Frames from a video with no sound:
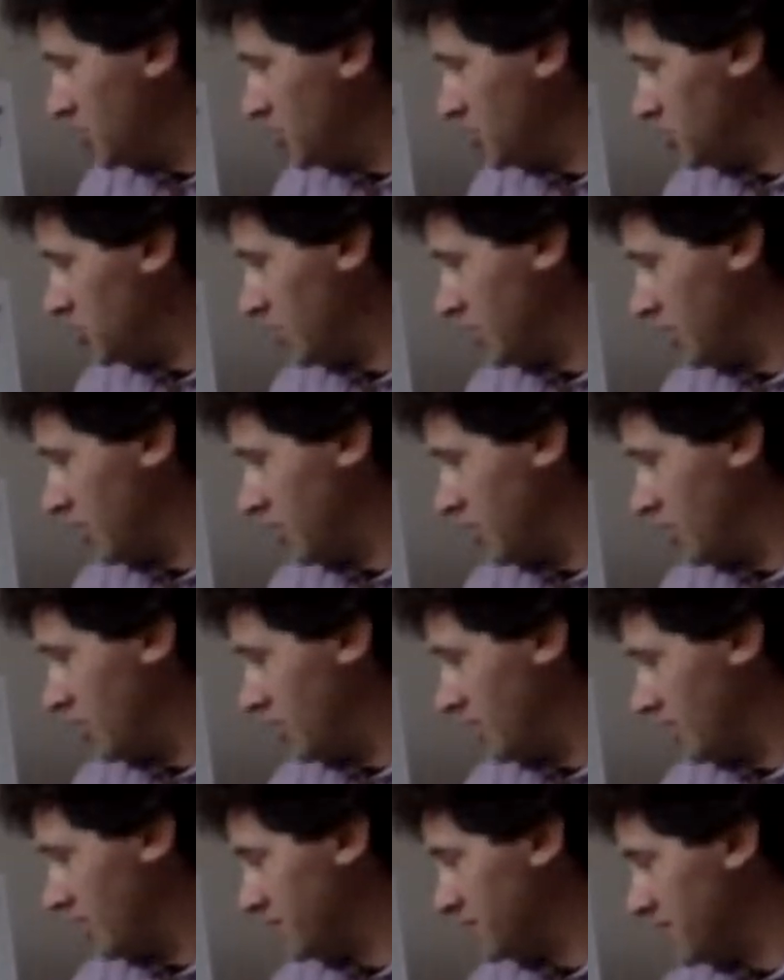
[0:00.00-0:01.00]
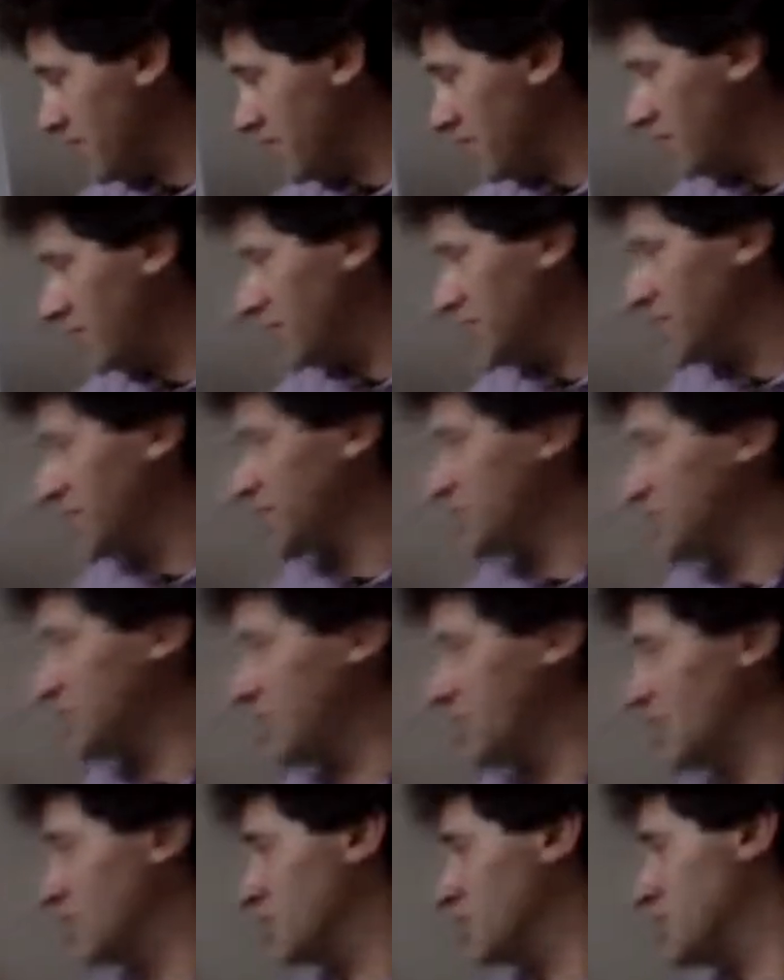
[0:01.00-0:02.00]
she would get a payoff of 7, et
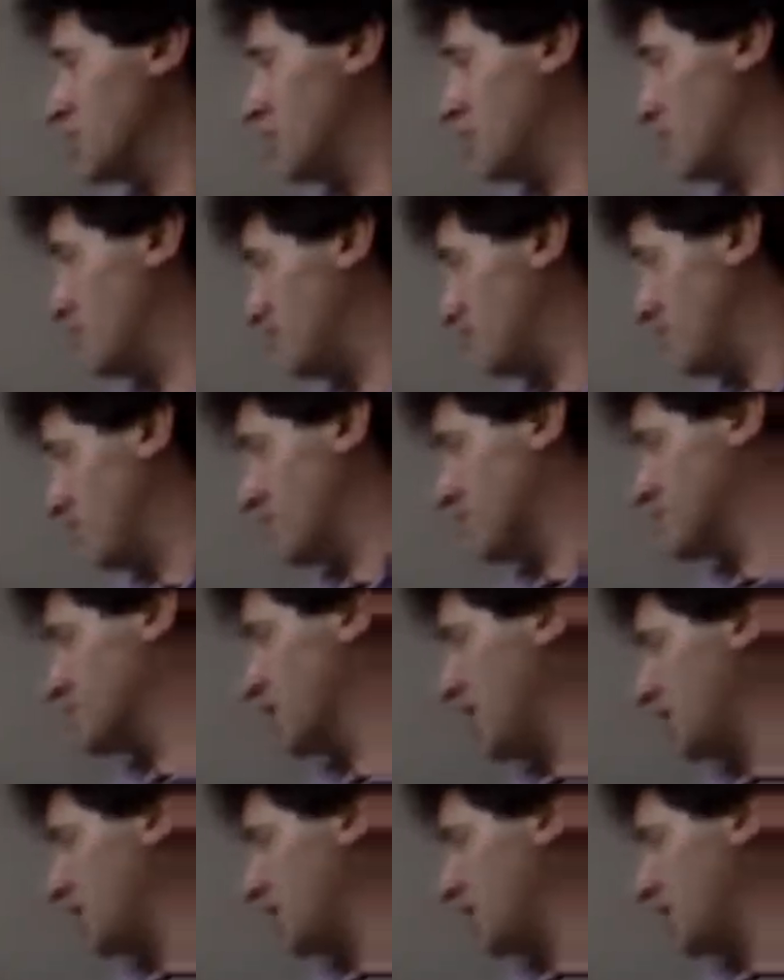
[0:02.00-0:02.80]
cetera, et cetera. If she offers